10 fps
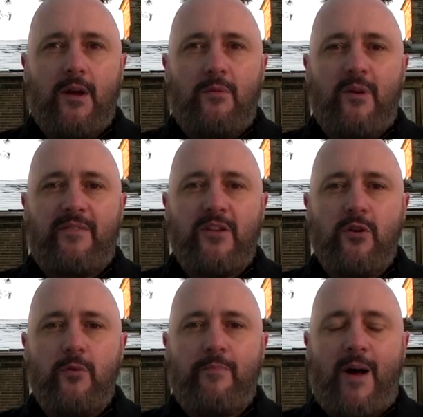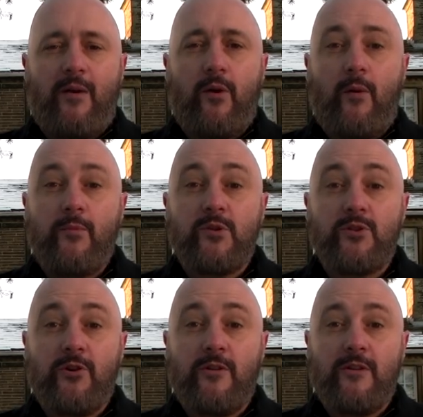We have a new paranormal
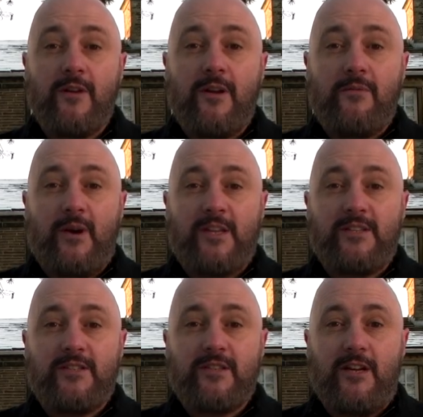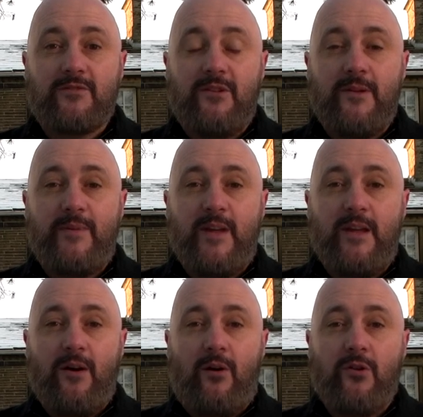show, which is going to
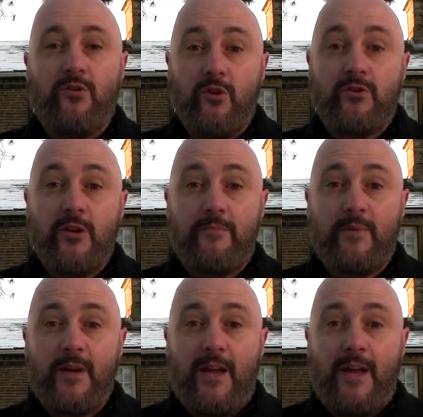be on YouTube,